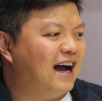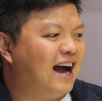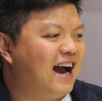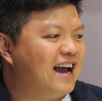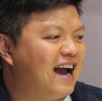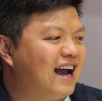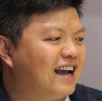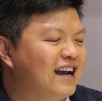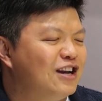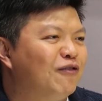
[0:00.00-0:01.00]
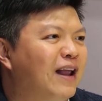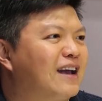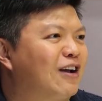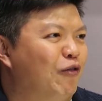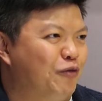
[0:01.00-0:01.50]
I kind of
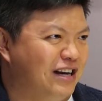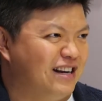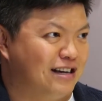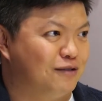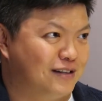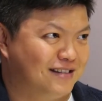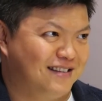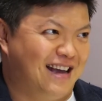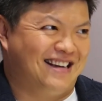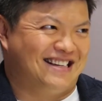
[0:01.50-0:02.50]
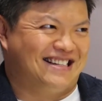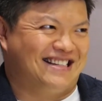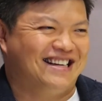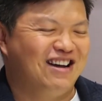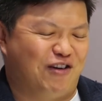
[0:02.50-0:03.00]
like got really nervous.
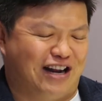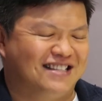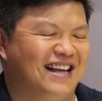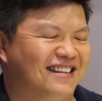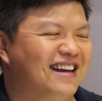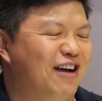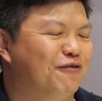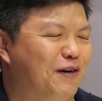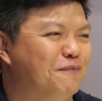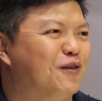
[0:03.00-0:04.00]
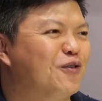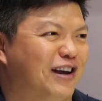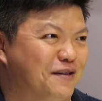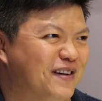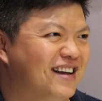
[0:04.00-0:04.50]
When I started, I fumbled
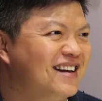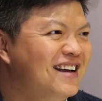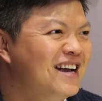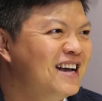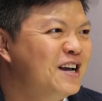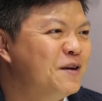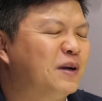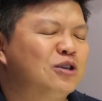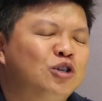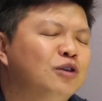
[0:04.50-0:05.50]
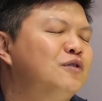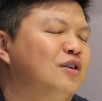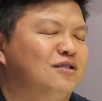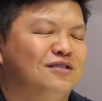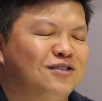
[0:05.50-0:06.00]
quite a bit. But the chief
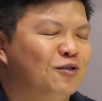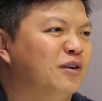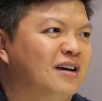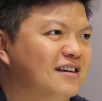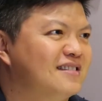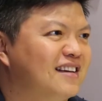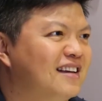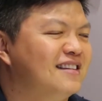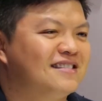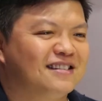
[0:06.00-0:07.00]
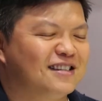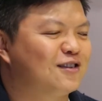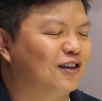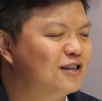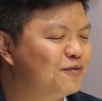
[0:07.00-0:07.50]
judge is so nice. He's
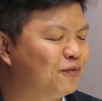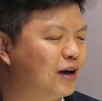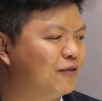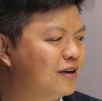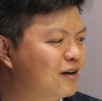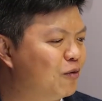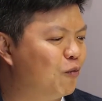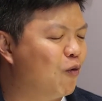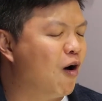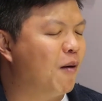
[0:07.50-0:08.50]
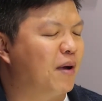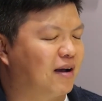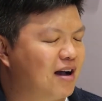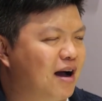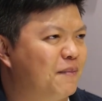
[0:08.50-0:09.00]
got this very warm
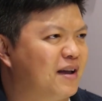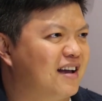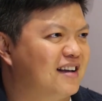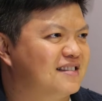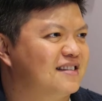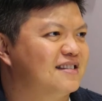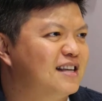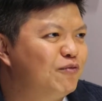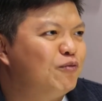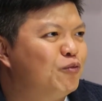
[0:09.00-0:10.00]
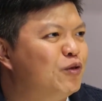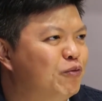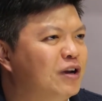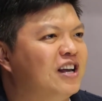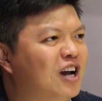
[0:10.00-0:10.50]
and calming essence. And it
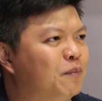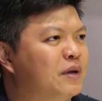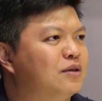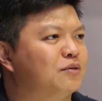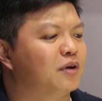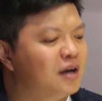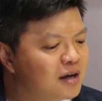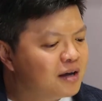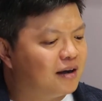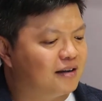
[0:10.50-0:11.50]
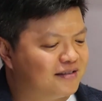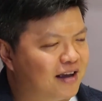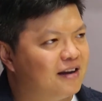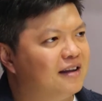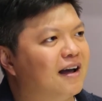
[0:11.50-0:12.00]
really helped me to
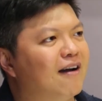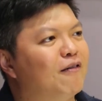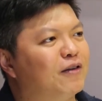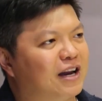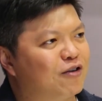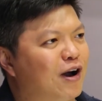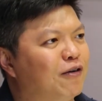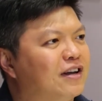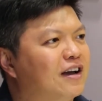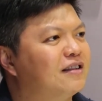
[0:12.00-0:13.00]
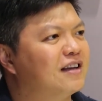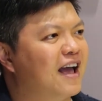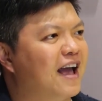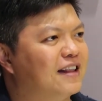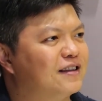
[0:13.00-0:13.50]
steady down, get grounded,
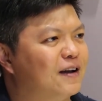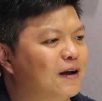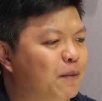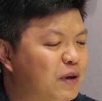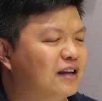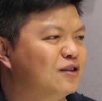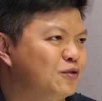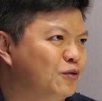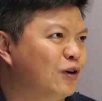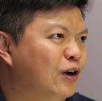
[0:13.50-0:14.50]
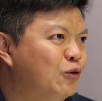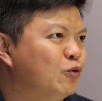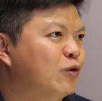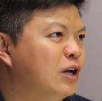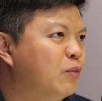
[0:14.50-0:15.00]
and I began to do really